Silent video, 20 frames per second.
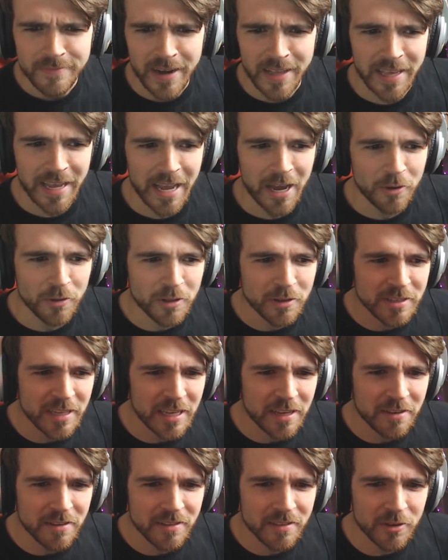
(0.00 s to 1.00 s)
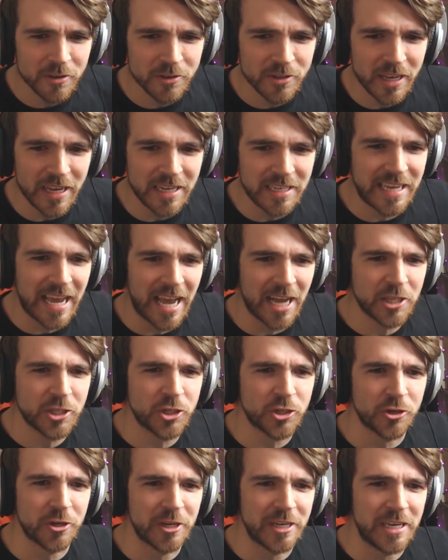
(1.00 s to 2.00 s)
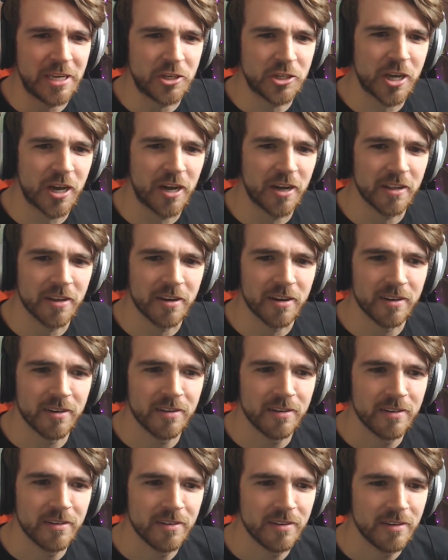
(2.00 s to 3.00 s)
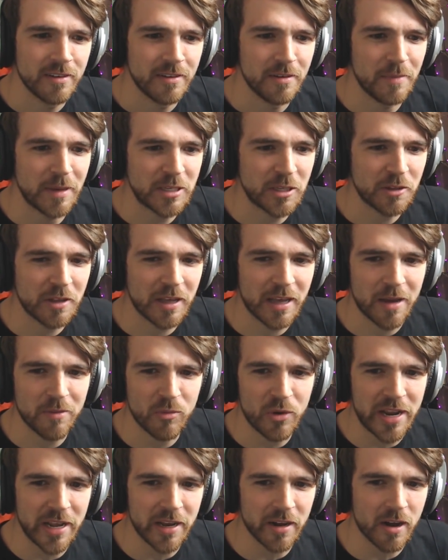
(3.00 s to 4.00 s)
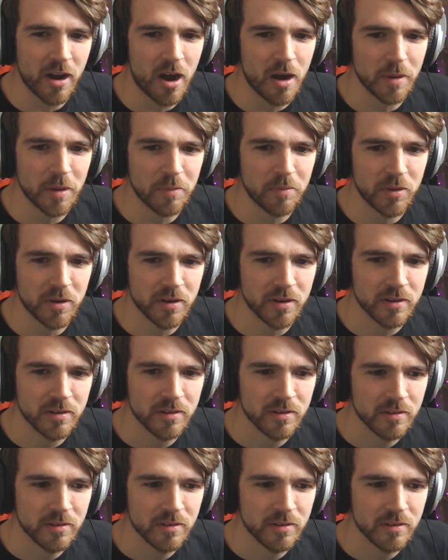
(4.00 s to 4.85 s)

I like how it looks like there's like a texture to each color. It makes it look like I'm reading a comic book